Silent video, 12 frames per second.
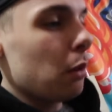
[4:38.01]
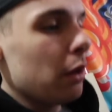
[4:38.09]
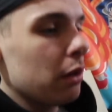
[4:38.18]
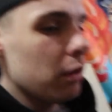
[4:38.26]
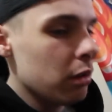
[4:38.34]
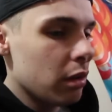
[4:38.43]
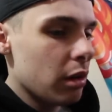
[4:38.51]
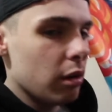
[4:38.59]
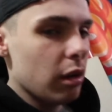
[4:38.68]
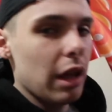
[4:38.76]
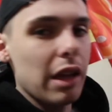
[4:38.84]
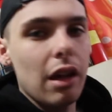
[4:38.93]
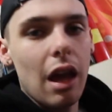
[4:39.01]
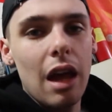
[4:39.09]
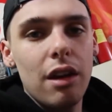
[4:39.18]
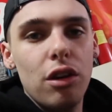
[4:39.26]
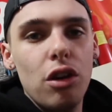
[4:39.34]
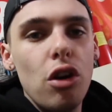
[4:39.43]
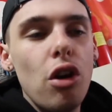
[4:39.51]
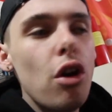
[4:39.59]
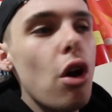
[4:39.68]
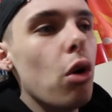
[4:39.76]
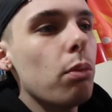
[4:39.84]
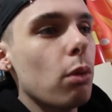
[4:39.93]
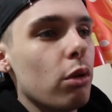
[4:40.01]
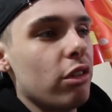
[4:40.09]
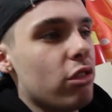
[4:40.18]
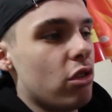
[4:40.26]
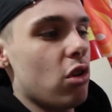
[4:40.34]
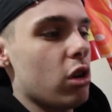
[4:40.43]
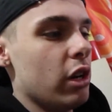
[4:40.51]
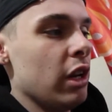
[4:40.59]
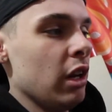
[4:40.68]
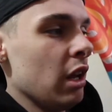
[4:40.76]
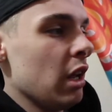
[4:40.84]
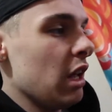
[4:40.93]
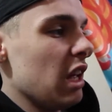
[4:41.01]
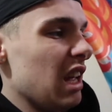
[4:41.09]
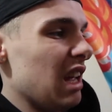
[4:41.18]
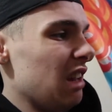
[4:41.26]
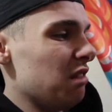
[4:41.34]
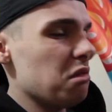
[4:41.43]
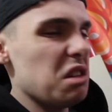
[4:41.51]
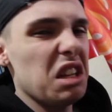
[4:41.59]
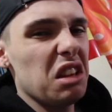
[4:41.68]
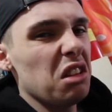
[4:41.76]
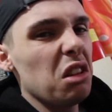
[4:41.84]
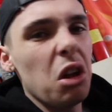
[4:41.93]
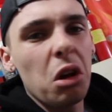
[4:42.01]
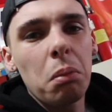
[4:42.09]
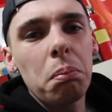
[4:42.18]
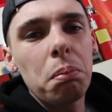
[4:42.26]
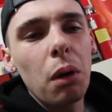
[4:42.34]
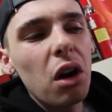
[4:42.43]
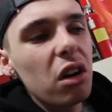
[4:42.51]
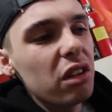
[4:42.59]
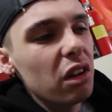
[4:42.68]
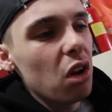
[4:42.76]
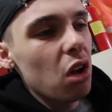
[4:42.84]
one like had no moisture on it. It didn't look burnt at